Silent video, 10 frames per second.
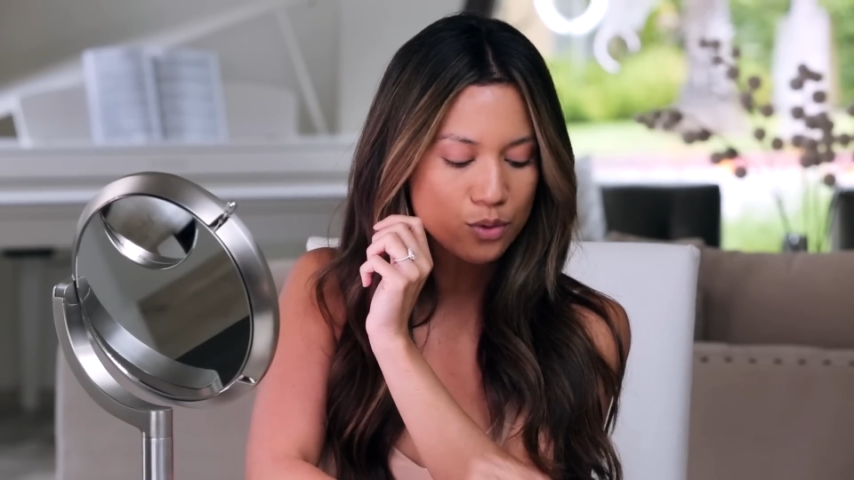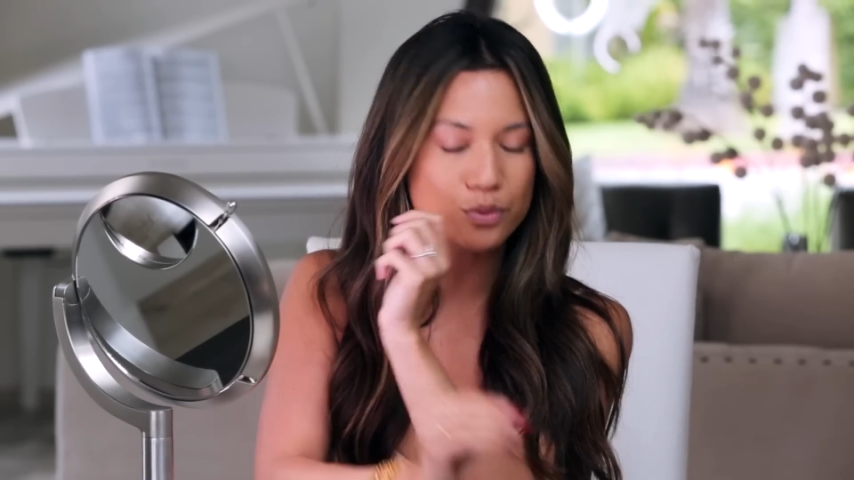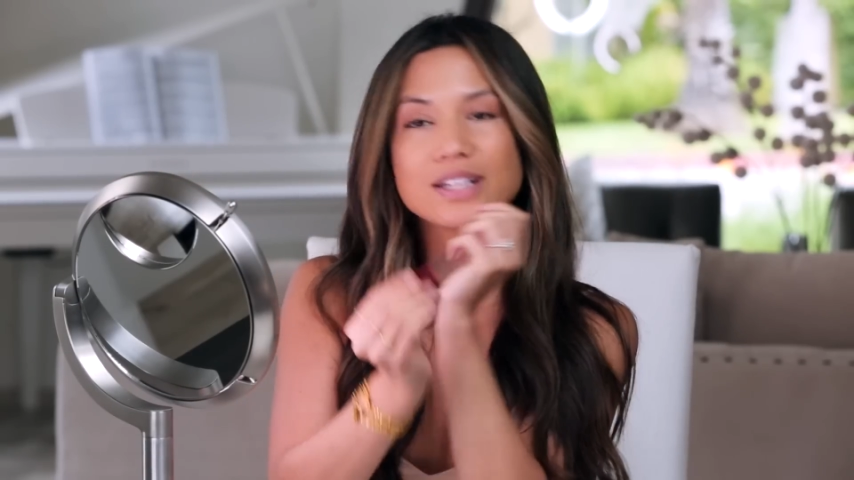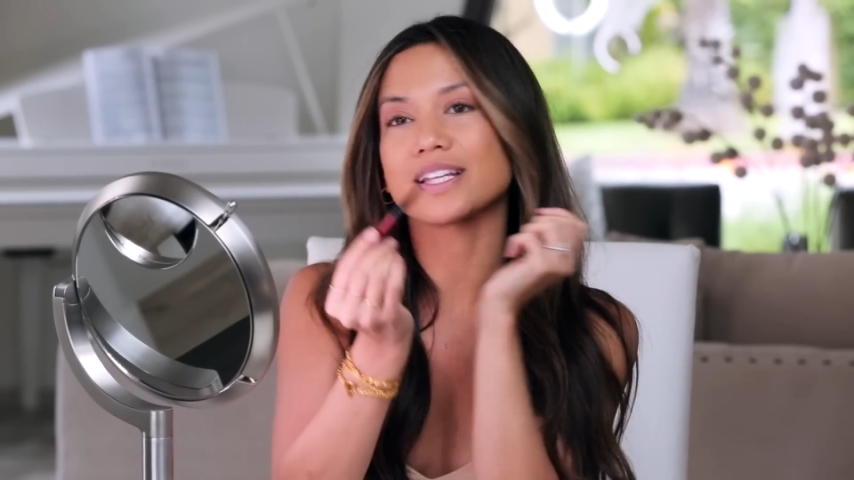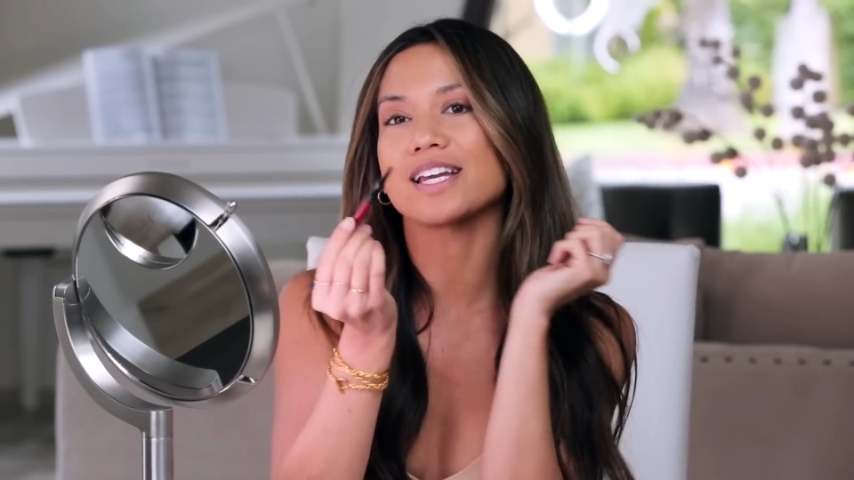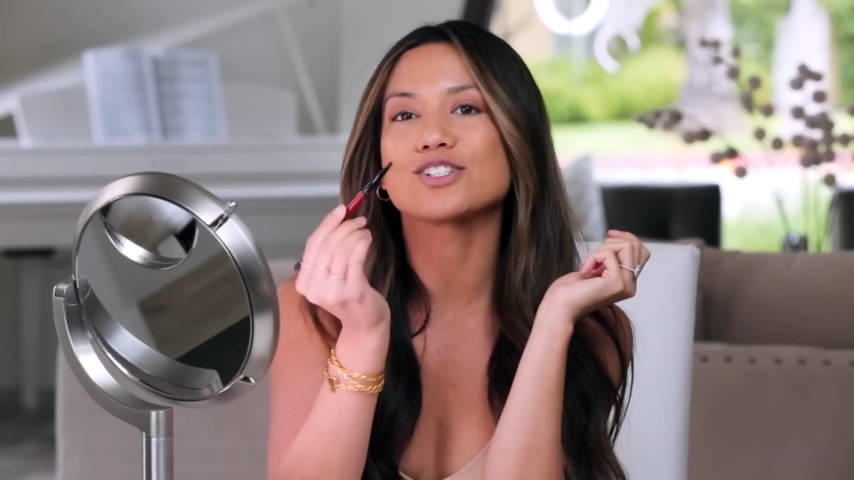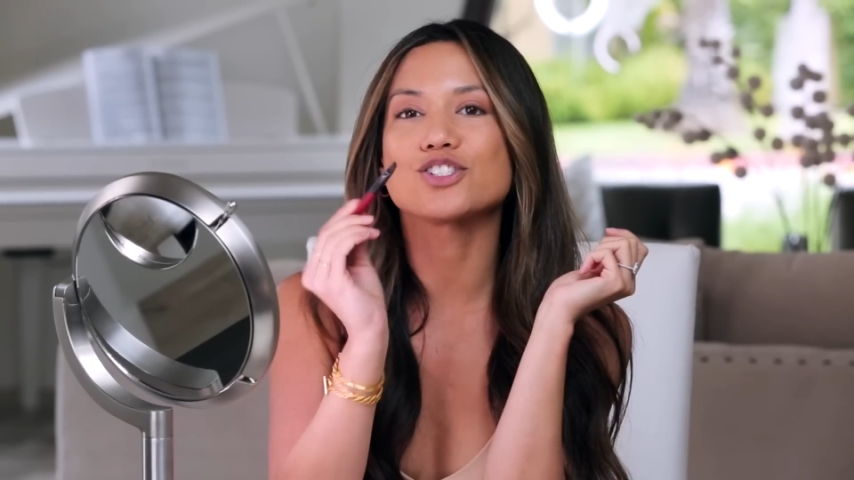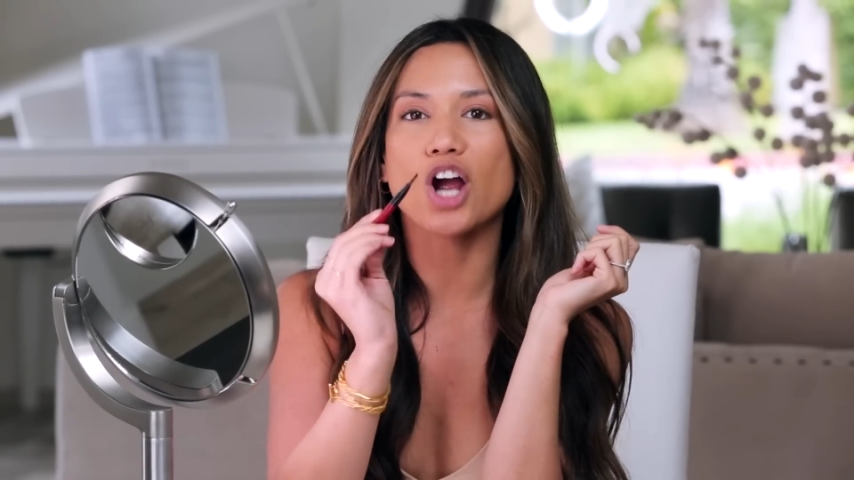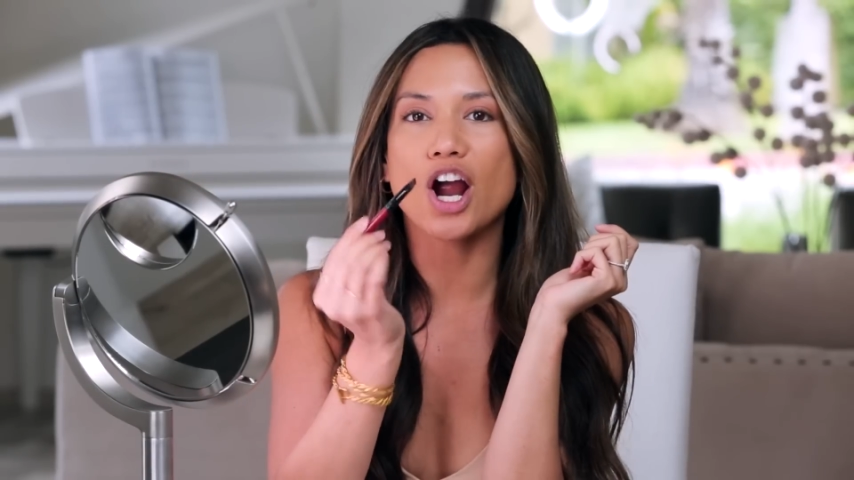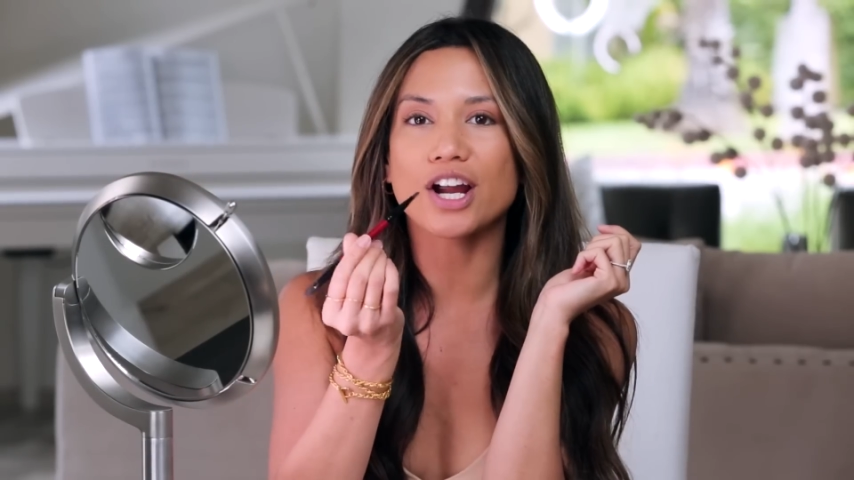a really
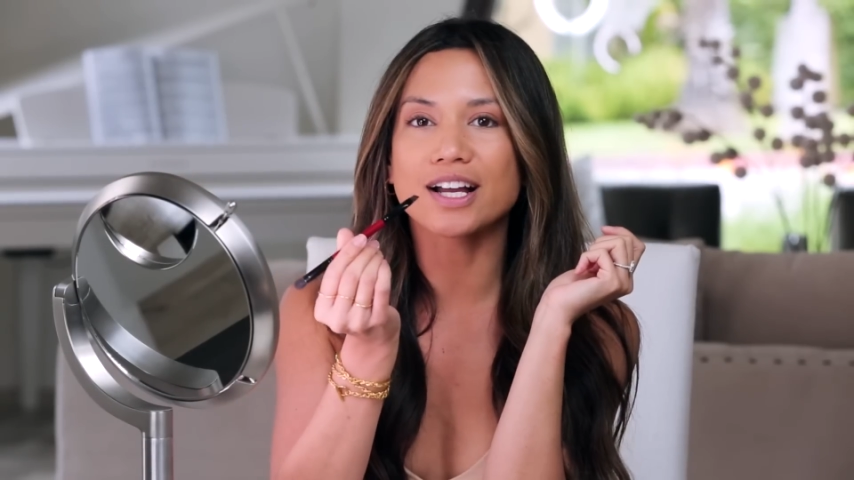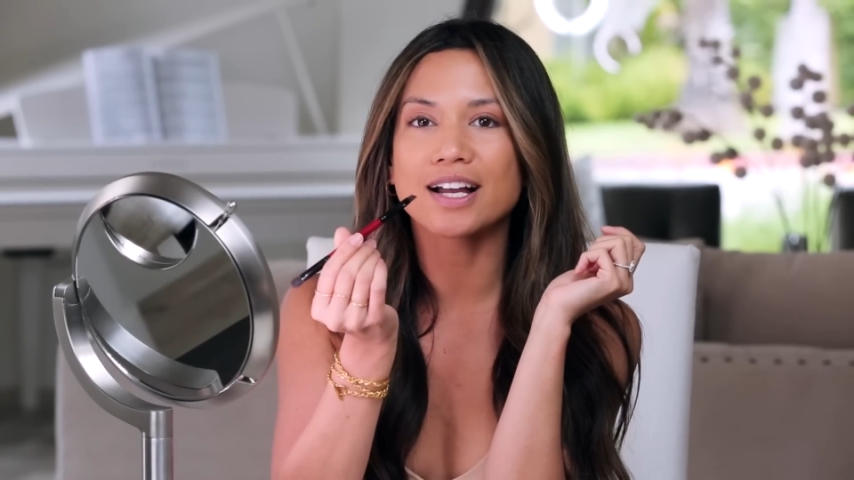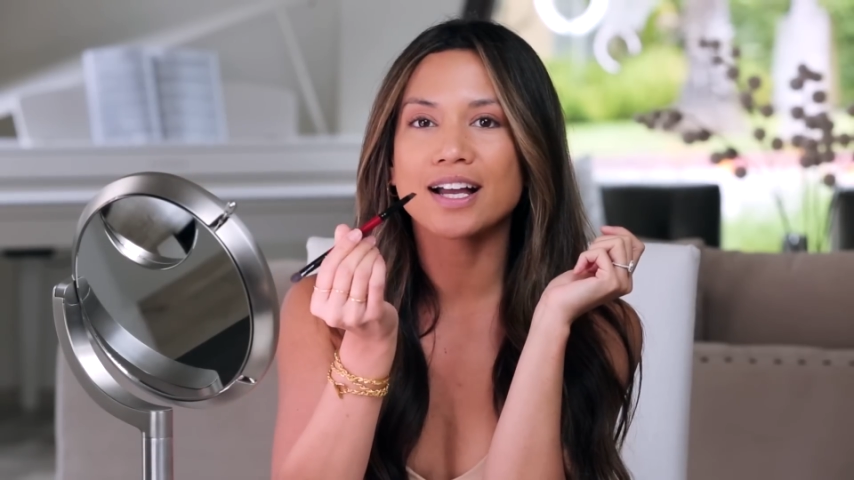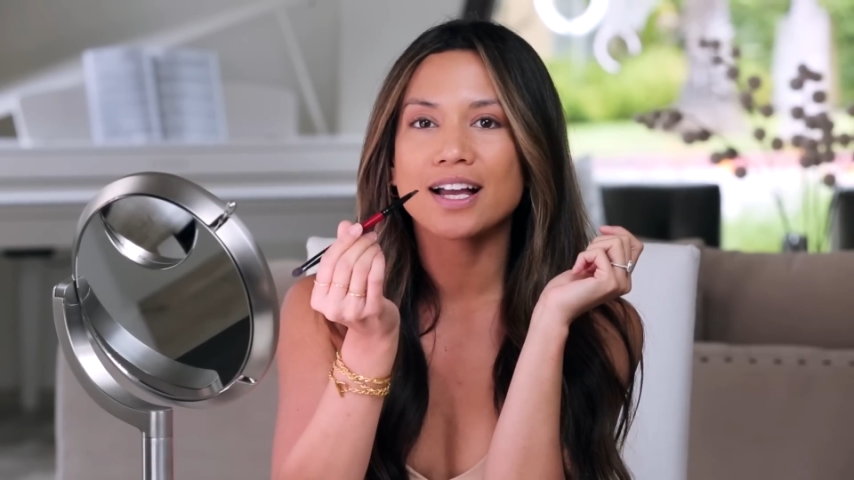dark